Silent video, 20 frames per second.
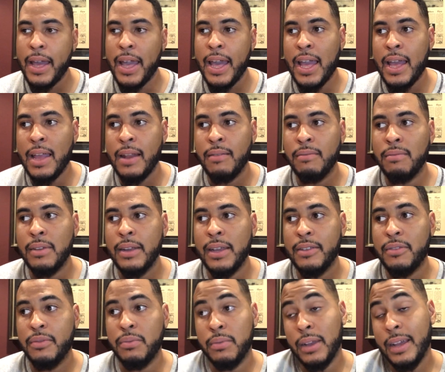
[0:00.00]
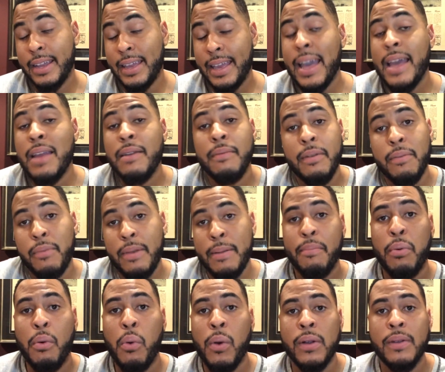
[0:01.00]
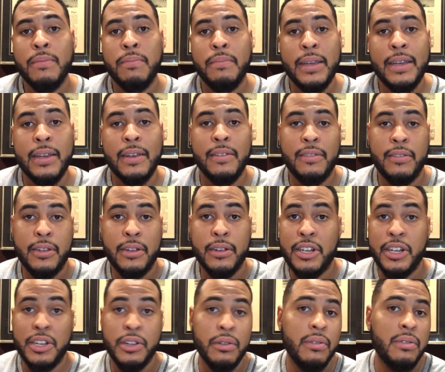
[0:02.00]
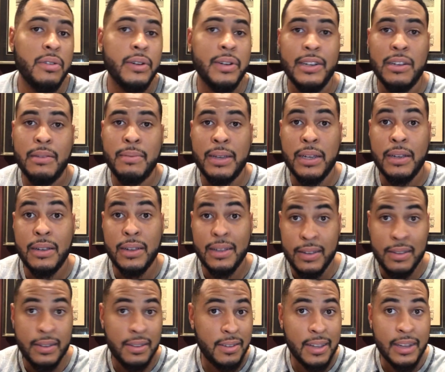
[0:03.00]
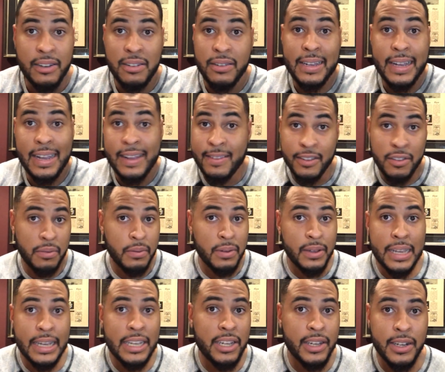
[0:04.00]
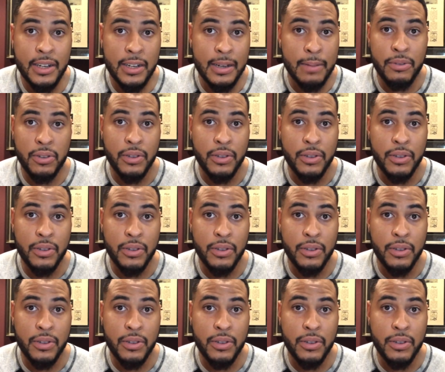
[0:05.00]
And it's, again, important because your children are going to be essentially in this relationship